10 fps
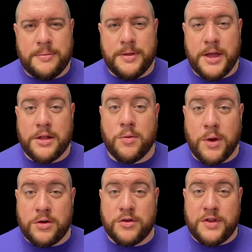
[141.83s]
Now that we
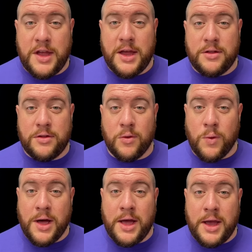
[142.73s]
understand the
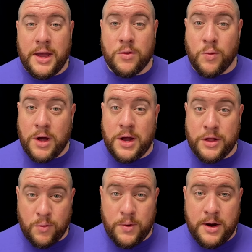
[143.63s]
why, the what,
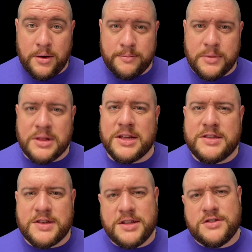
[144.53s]
and the where,
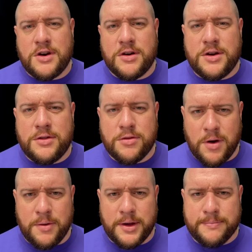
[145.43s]
let's get started throwing,